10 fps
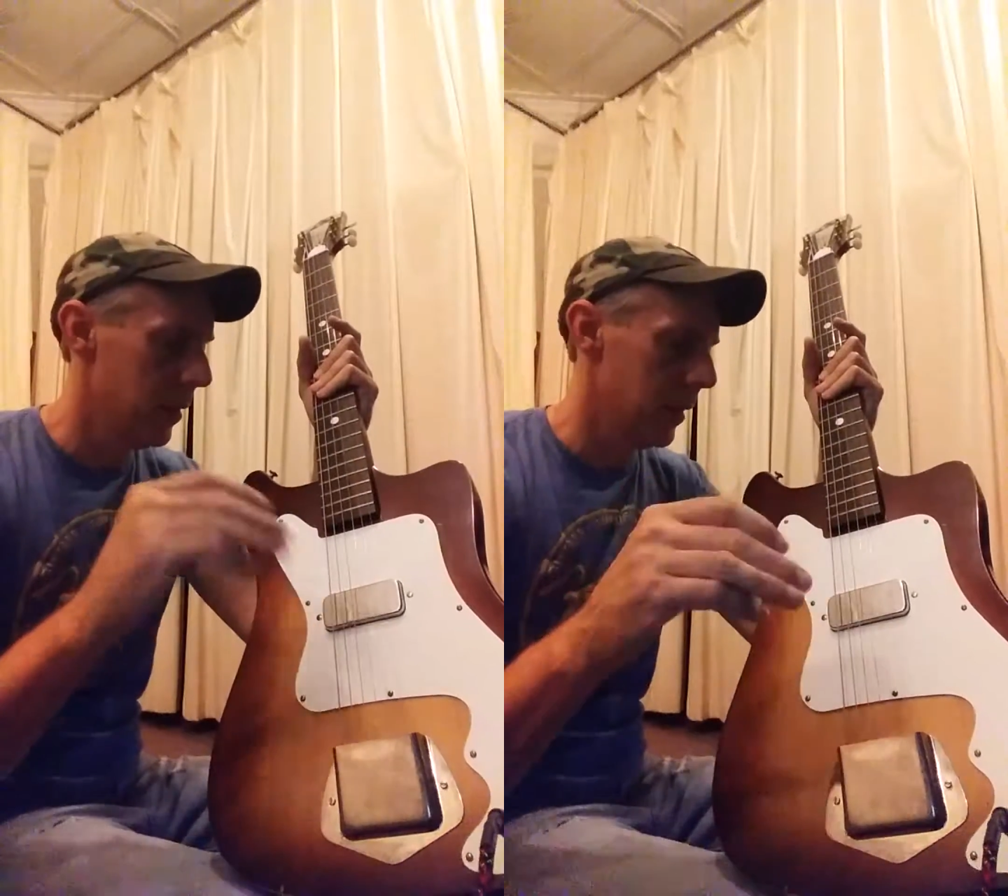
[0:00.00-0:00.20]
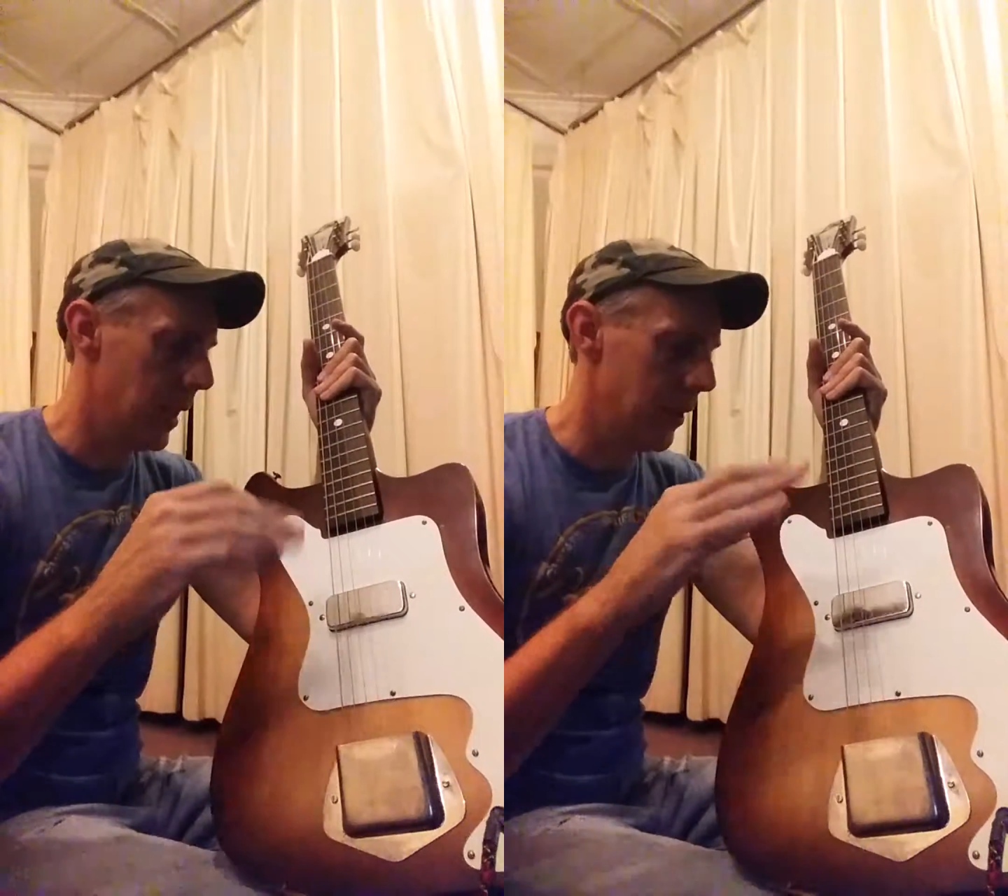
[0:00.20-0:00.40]

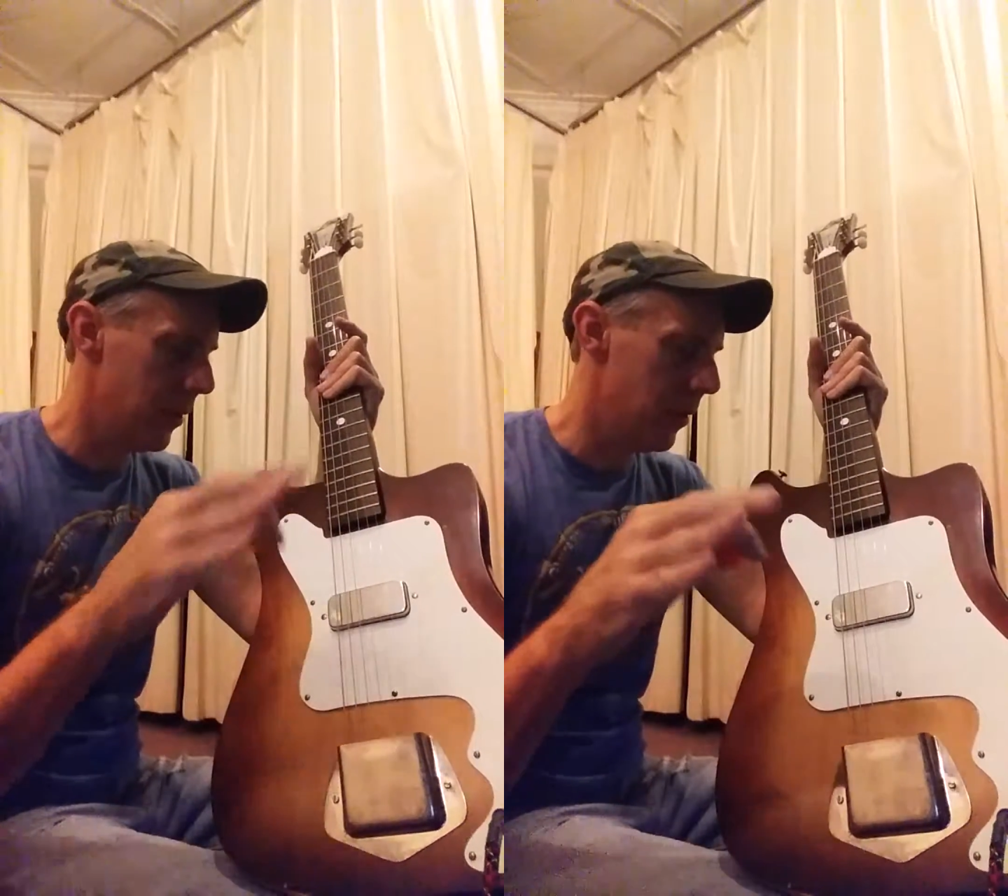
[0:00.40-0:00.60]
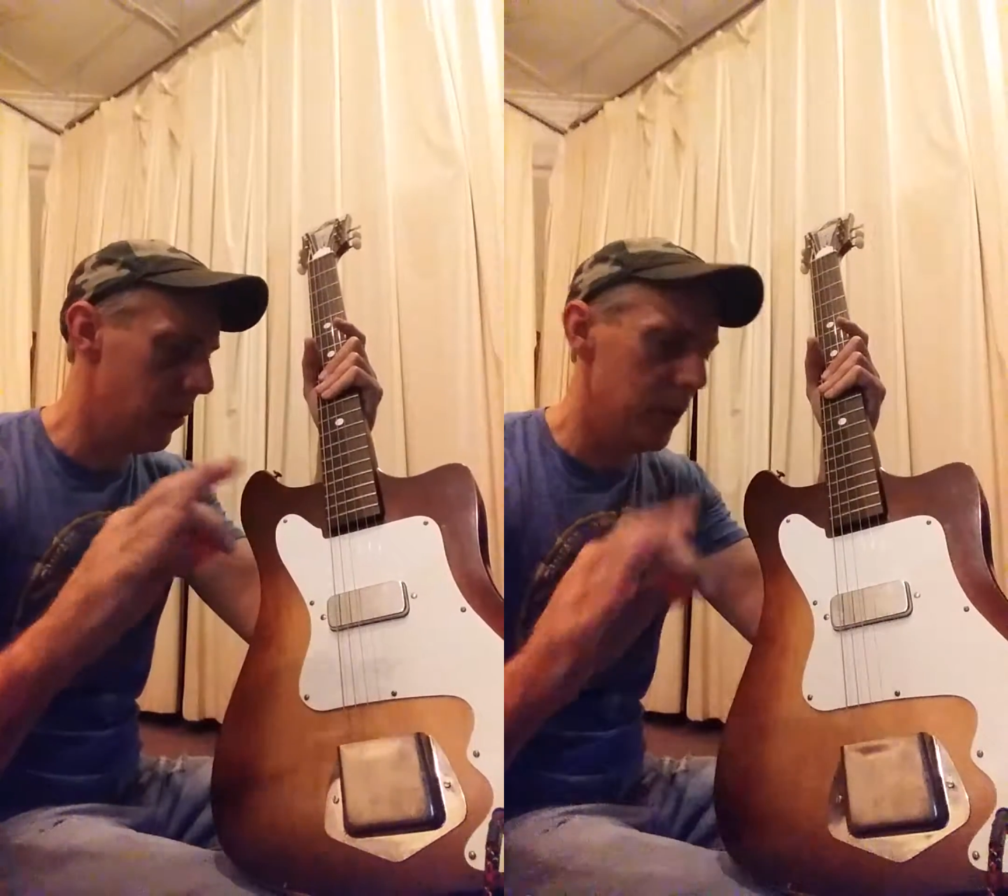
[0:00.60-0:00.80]
guys,
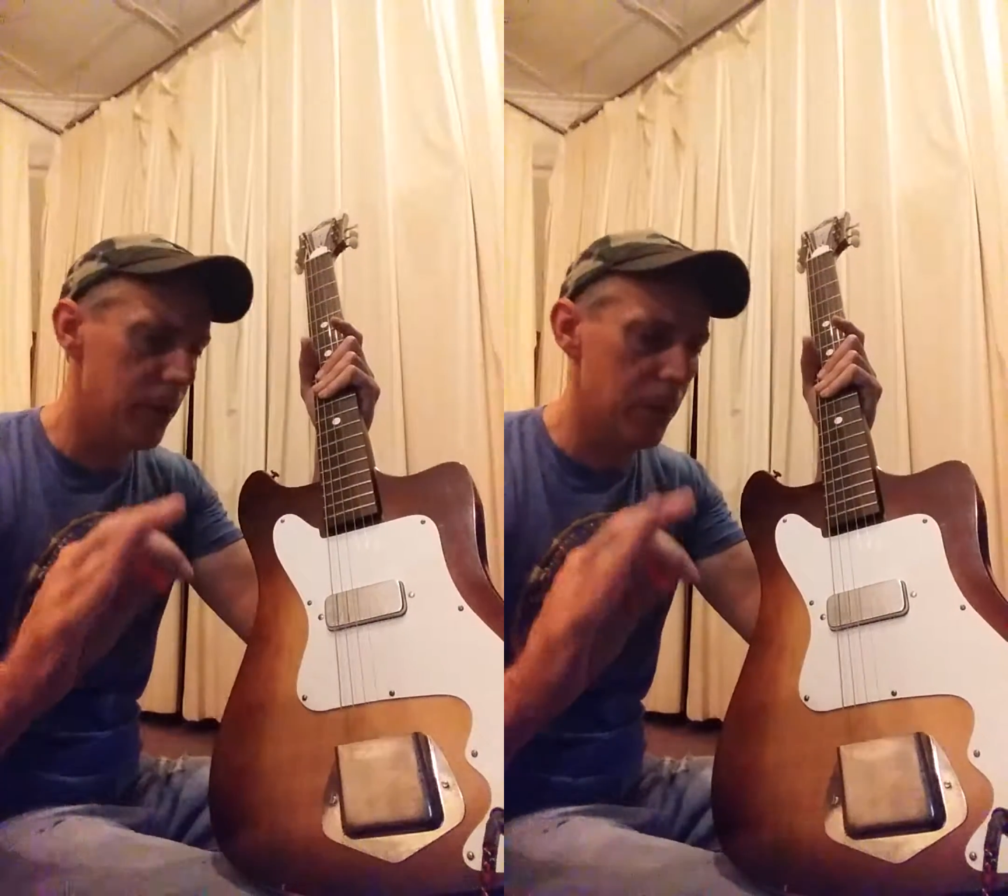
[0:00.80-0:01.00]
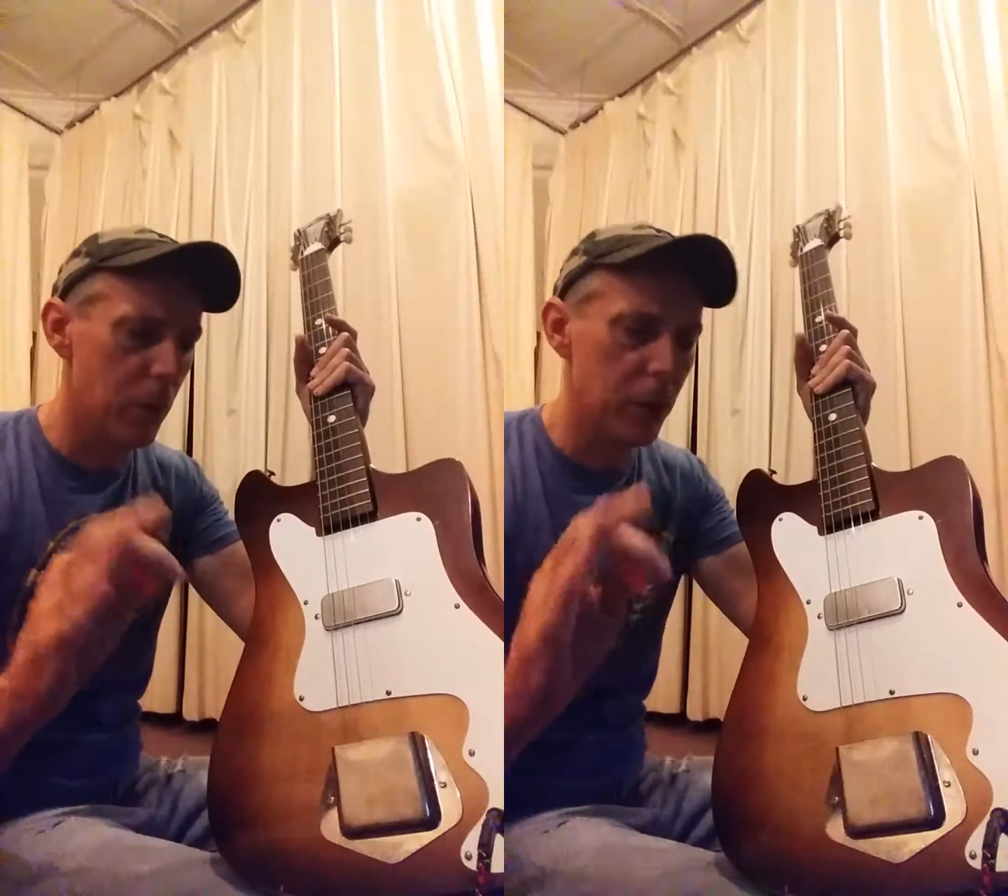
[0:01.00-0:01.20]
there's
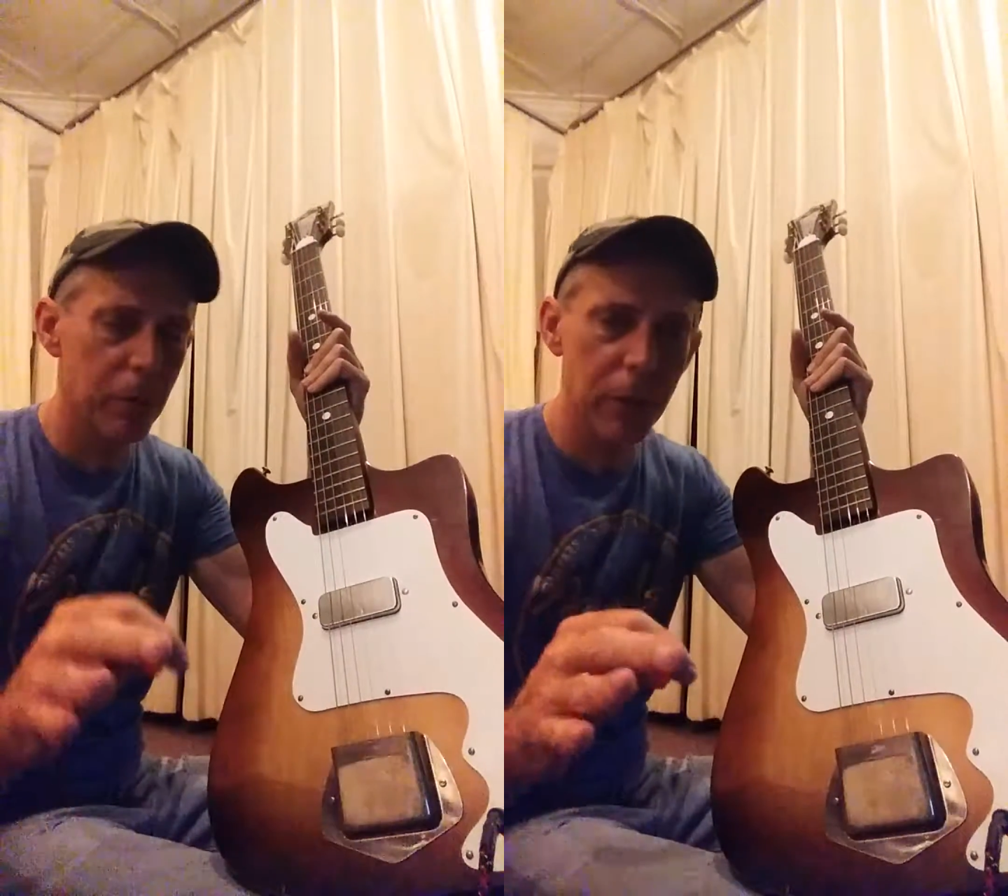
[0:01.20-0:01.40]
always multiple